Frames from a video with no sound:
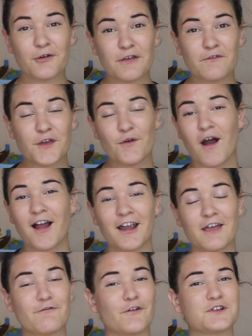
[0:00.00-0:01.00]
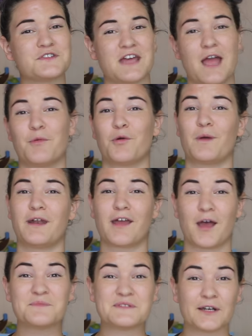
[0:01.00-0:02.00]
So if you are a first timer when it
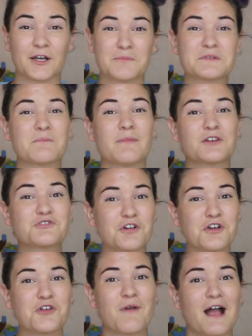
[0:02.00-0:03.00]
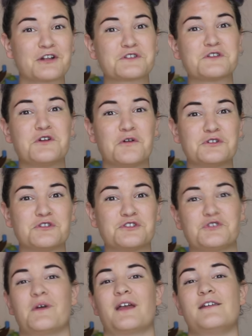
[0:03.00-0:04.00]
comes to herbs, make sure you actually know what you're doing.